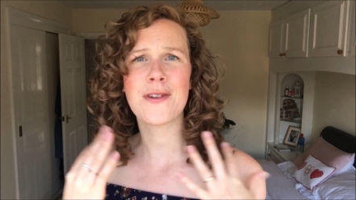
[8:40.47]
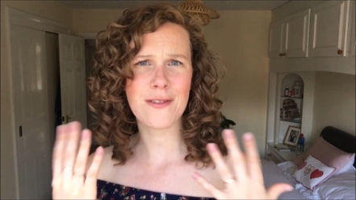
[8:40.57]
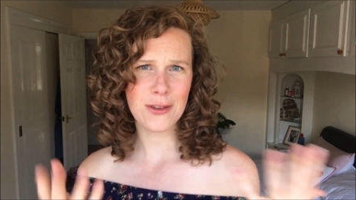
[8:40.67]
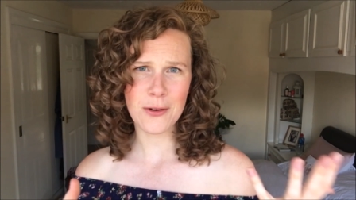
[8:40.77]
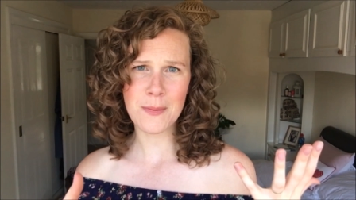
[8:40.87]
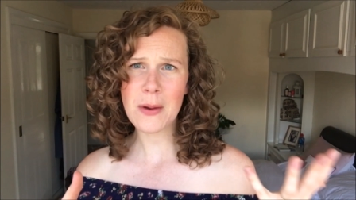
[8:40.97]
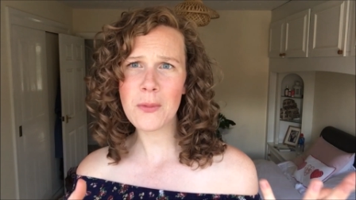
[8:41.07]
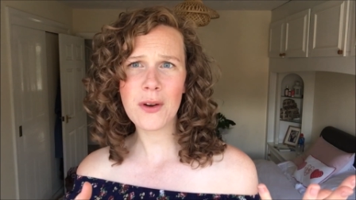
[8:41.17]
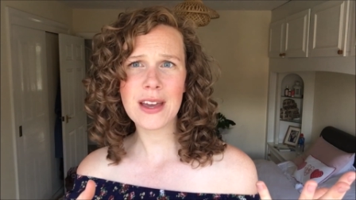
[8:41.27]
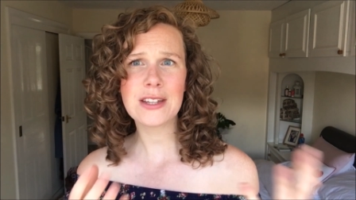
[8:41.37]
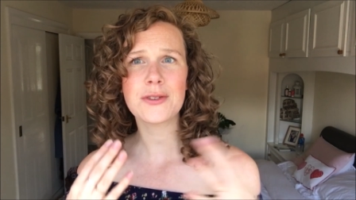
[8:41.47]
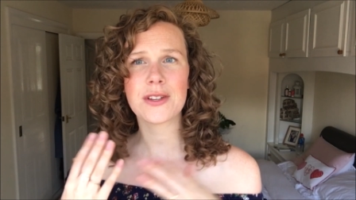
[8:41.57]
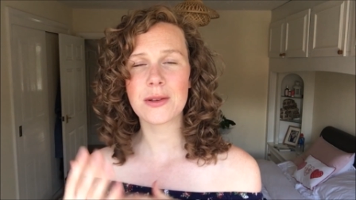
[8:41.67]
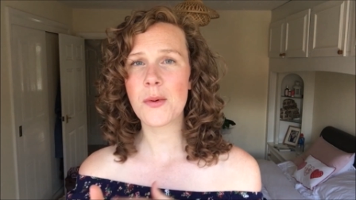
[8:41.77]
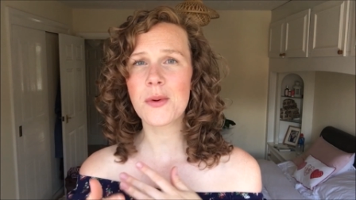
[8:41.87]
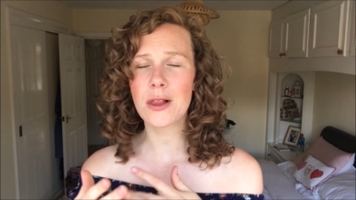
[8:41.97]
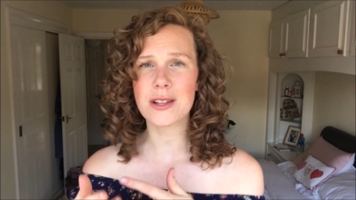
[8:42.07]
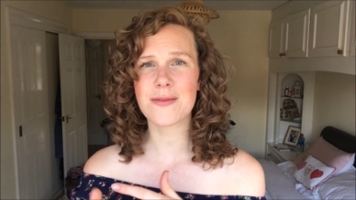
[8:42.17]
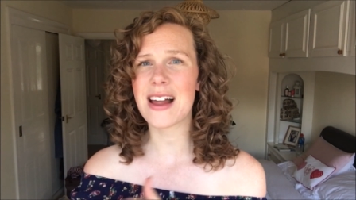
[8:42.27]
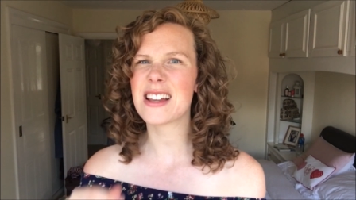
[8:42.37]
If you're a bit worried or you're someone with
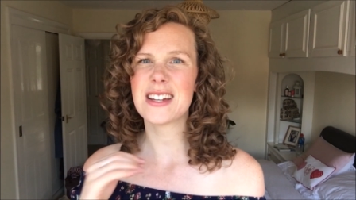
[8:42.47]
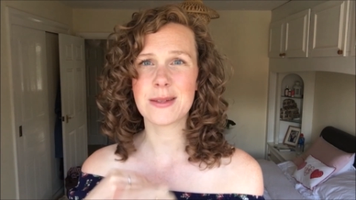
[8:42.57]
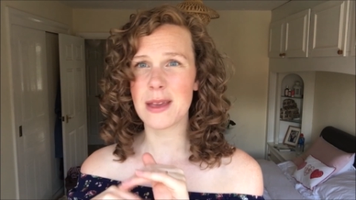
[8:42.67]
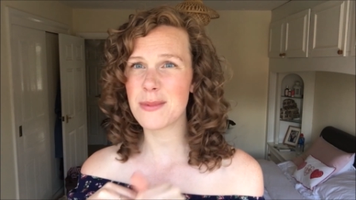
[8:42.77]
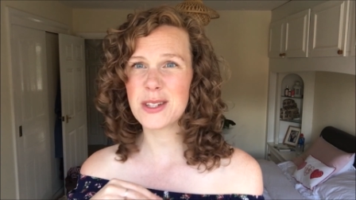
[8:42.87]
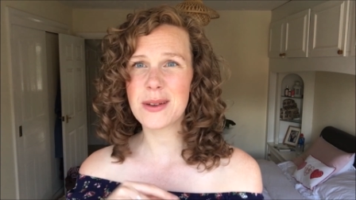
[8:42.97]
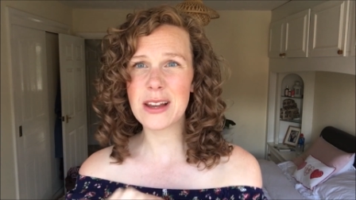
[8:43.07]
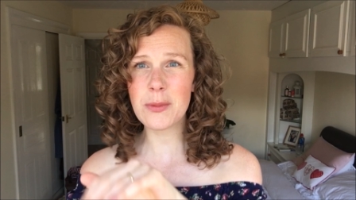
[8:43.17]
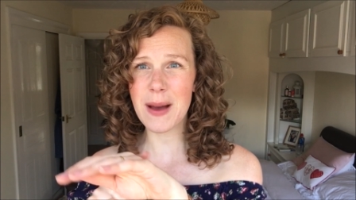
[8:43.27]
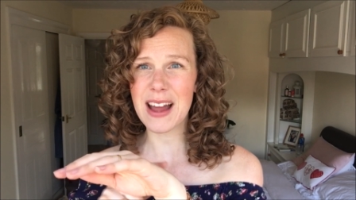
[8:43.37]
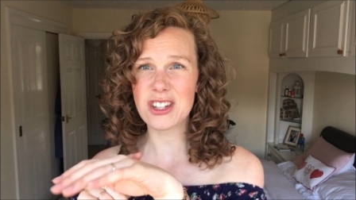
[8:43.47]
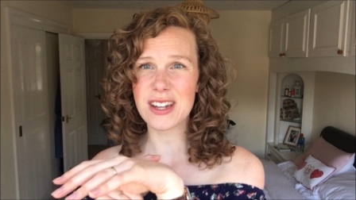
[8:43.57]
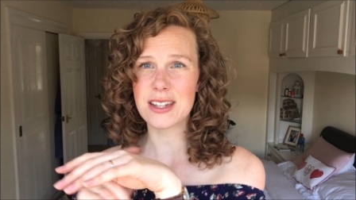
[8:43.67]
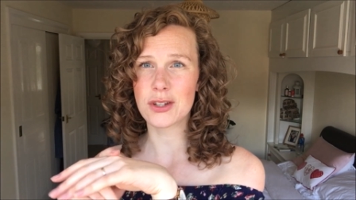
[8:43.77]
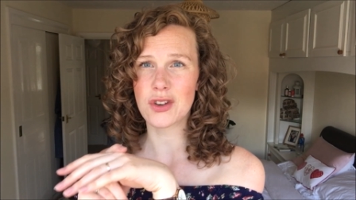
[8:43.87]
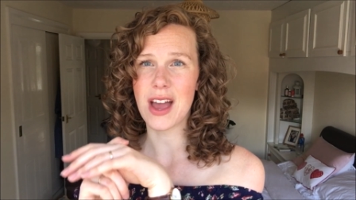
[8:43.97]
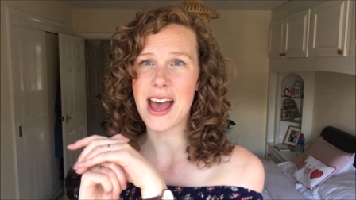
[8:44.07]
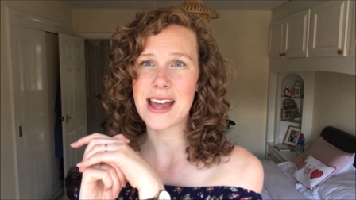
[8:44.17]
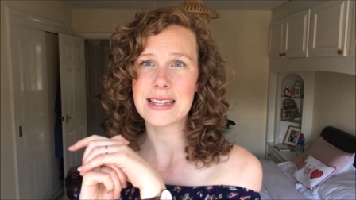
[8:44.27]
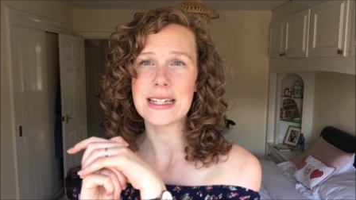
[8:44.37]
lots of allergies, maybe do a little patch test on your
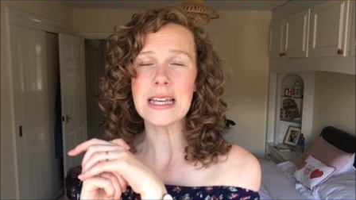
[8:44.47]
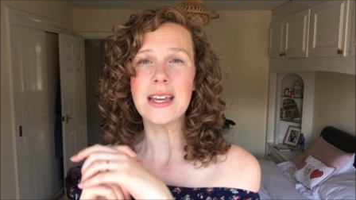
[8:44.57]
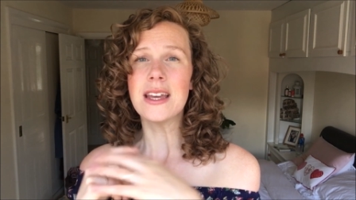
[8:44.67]
hand